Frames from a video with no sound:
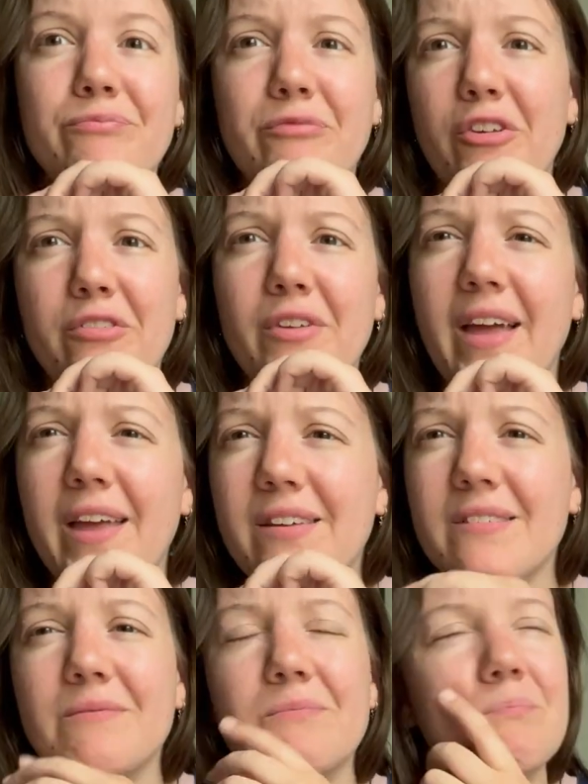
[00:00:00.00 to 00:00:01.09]
just like
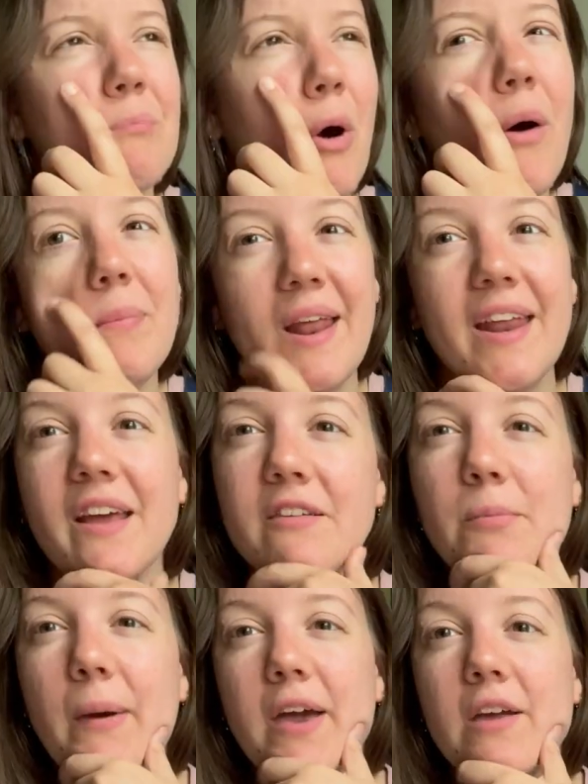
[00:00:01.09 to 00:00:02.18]
poplin, I
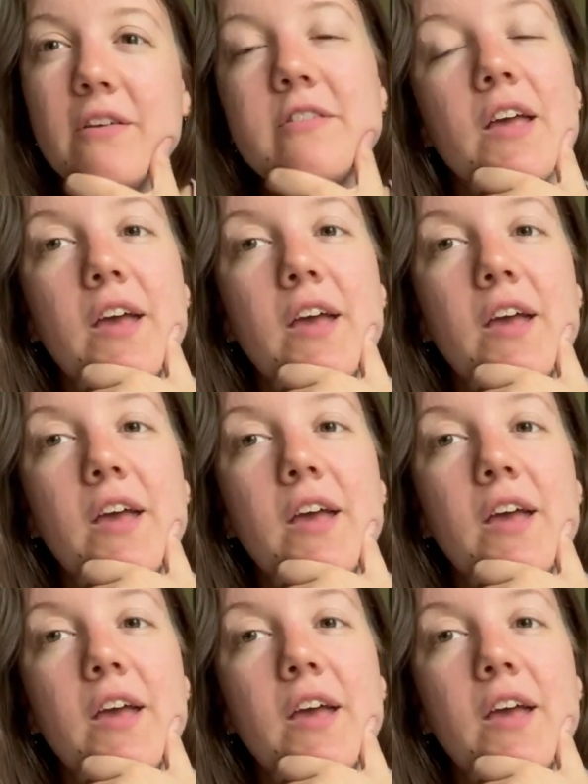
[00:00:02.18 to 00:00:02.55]
suppose.